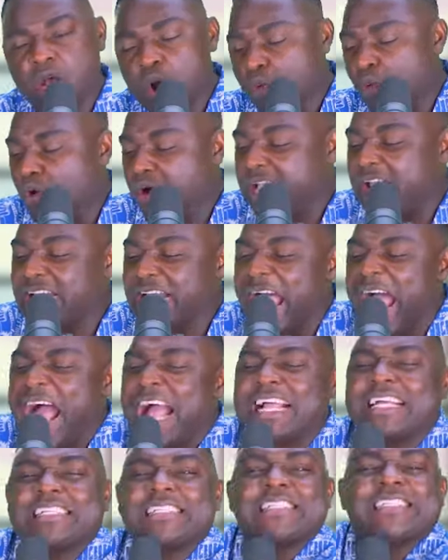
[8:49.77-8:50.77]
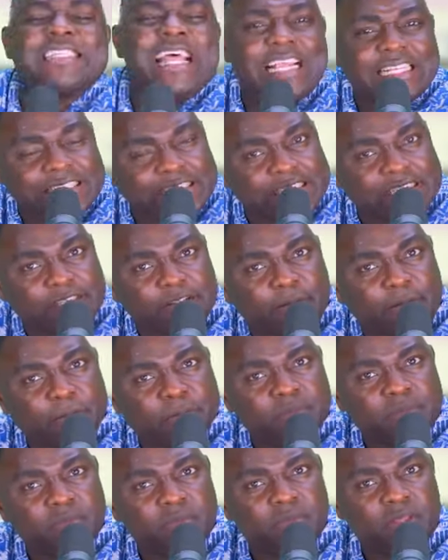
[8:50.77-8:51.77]
will get access
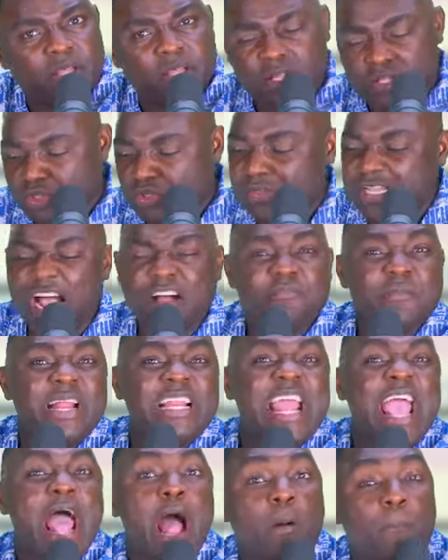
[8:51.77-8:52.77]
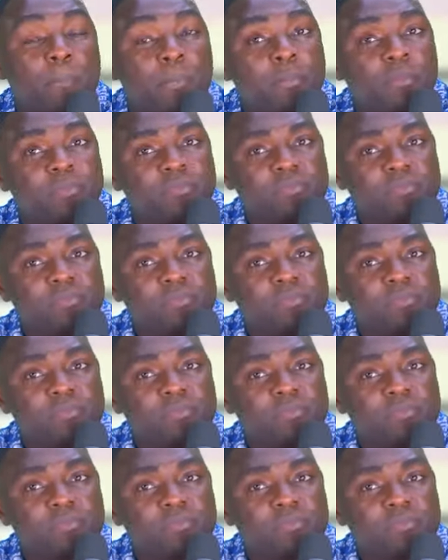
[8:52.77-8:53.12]
to government help,